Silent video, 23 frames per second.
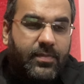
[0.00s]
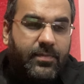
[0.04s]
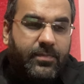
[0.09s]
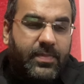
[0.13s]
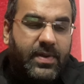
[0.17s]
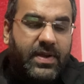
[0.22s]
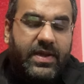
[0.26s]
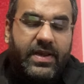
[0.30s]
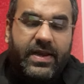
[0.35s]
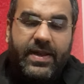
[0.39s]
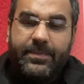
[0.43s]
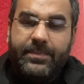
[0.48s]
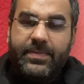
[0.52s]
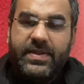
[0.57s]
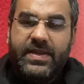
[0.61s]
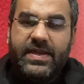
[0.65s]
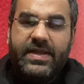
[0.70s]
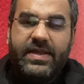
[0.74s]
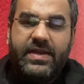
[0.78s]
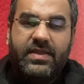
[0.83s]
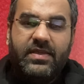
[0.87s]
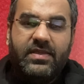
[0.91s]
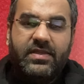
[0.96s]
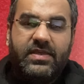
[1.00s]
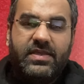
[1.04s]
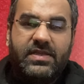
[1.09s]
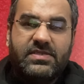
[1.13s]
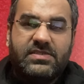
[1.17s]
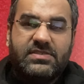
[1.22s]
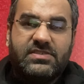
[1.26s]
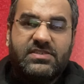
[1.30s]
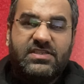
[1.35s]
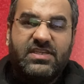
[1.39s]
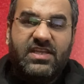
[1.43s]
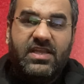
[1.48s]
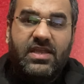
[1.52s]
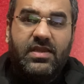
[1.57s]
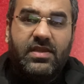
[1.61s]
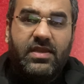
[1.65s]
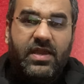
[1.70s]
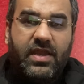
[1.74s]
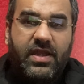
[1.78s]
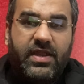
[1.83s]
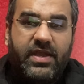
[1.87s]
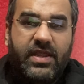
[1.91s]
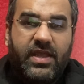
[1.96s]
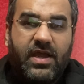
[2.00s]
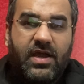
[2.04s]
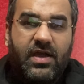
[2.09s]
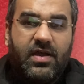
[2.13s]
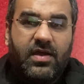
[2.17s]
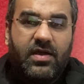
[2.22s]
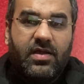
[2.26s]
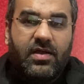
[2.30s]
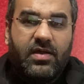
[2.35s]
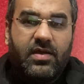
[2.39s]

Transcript: But replicating ESG in India,